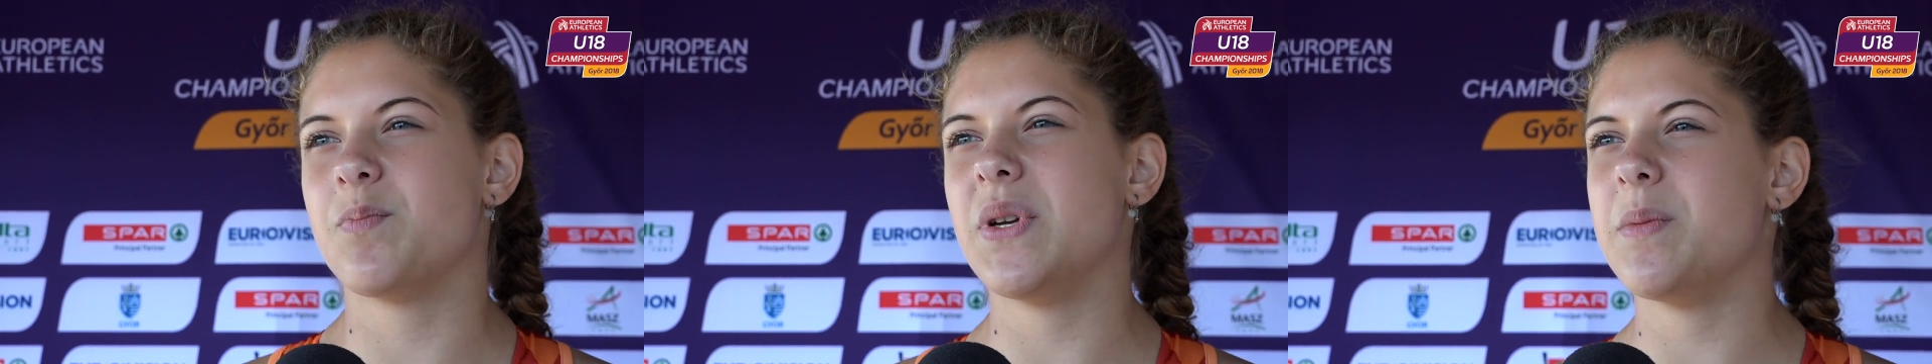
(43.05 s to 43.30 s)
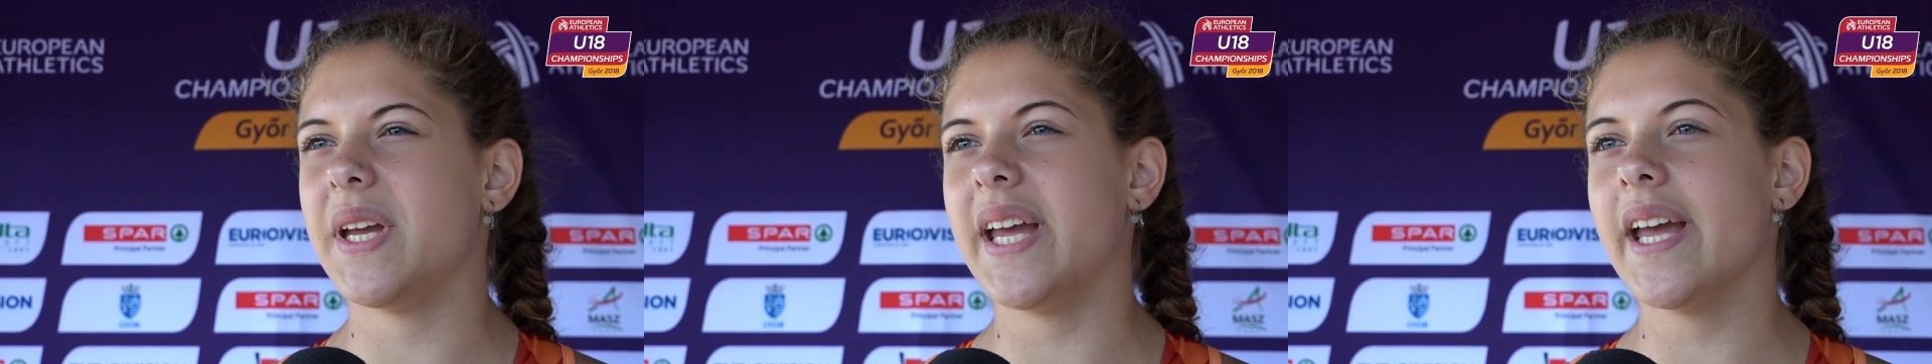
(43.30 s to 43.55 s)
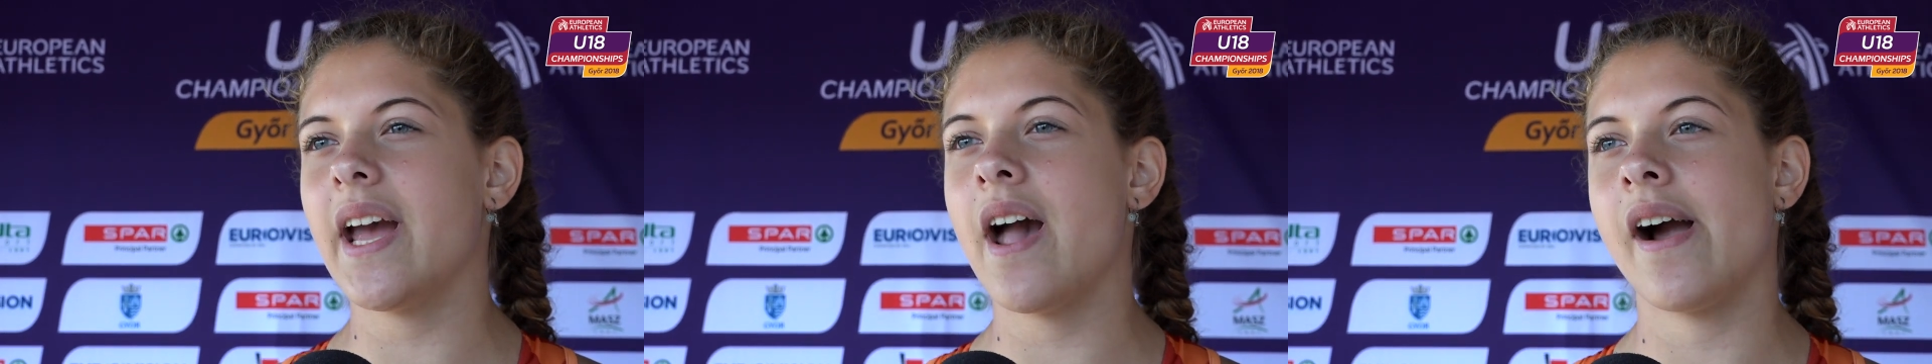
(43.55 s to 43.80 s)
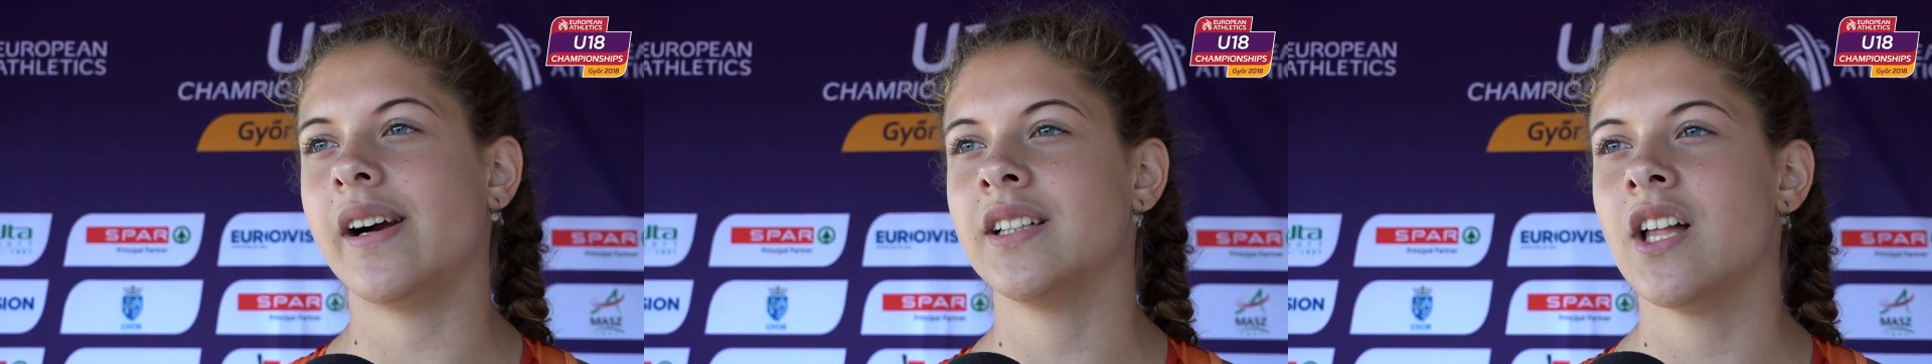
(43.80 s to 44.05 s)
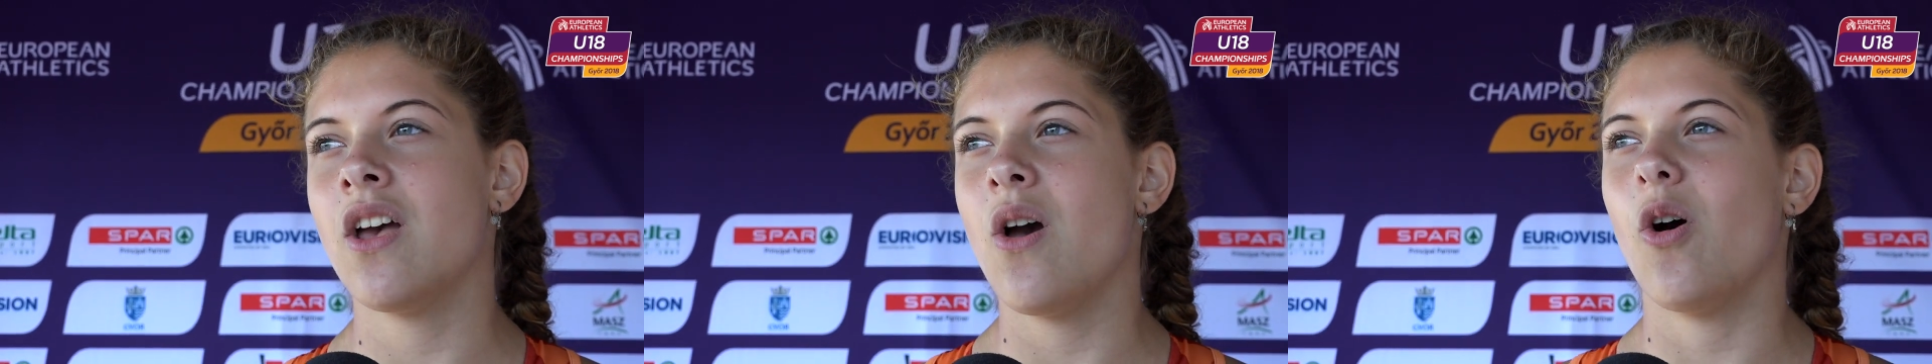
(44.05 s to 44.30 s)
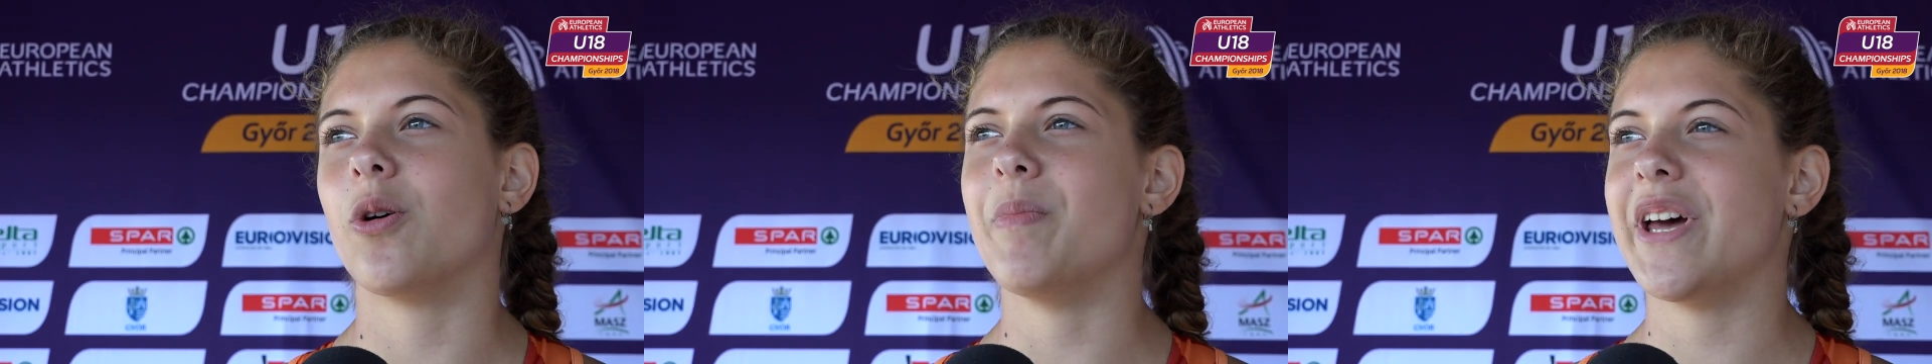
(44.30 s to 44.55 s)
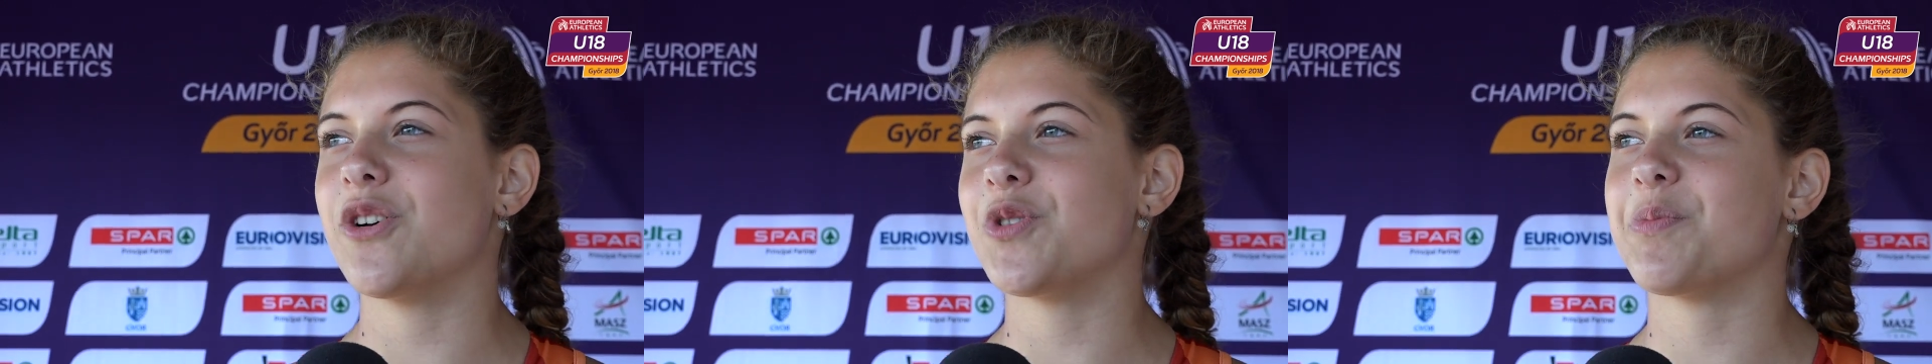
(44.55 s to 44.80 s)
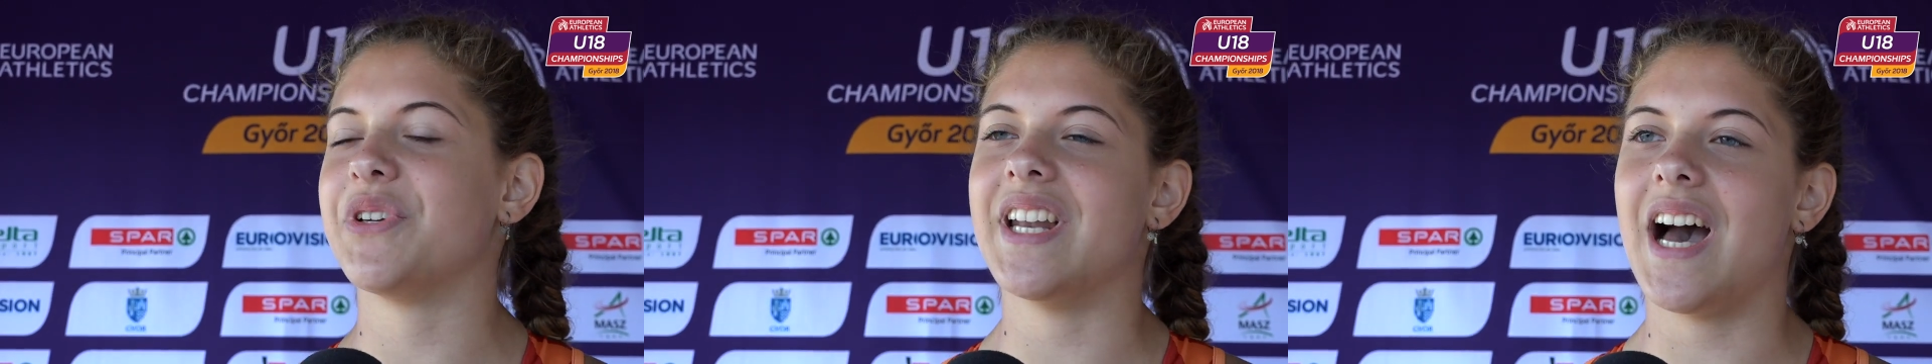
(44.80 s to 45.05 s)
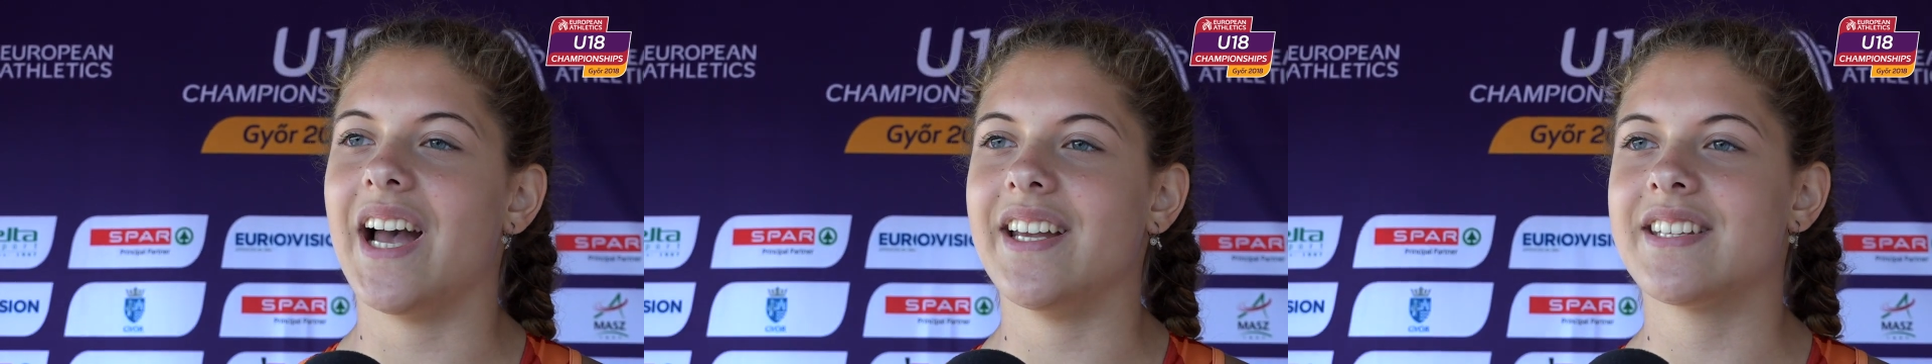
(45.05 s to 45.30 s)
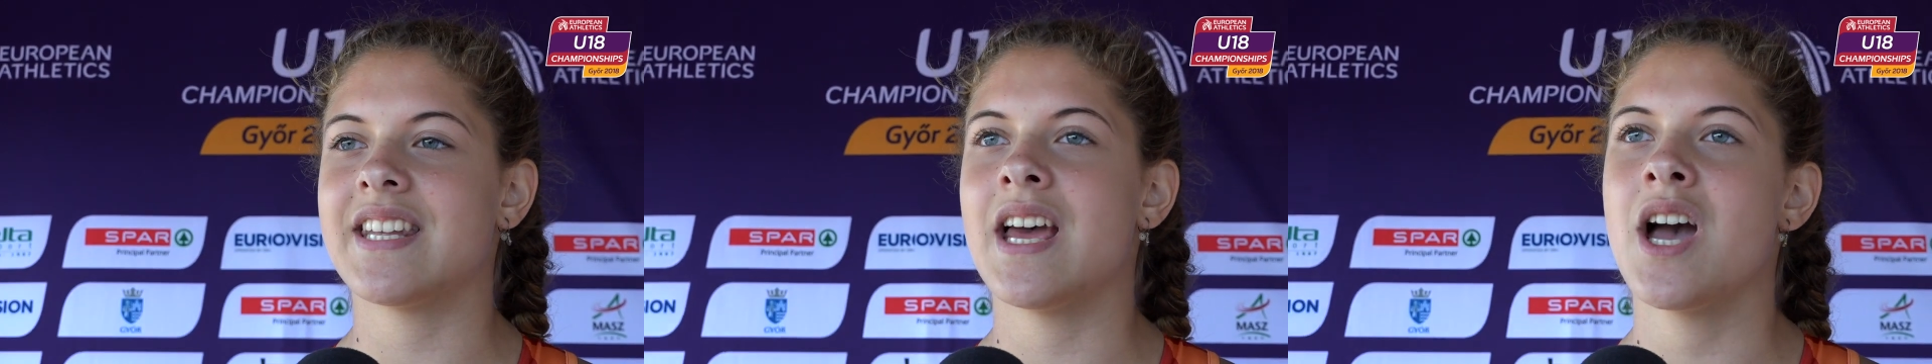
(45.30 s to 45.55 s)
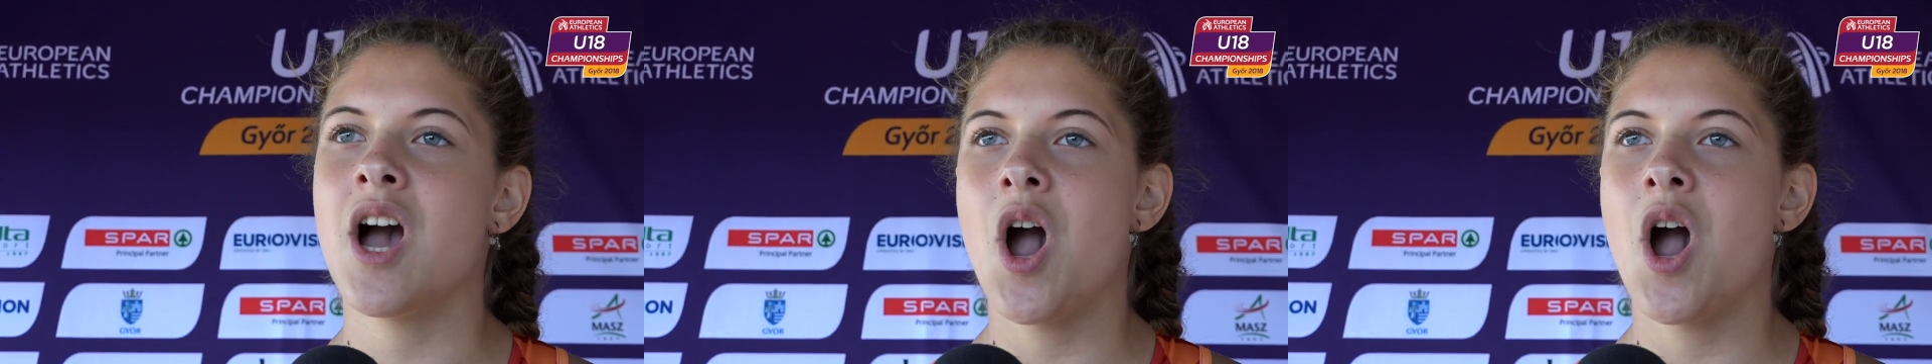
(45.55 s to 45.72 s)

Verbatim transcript: PB or medal would be nice.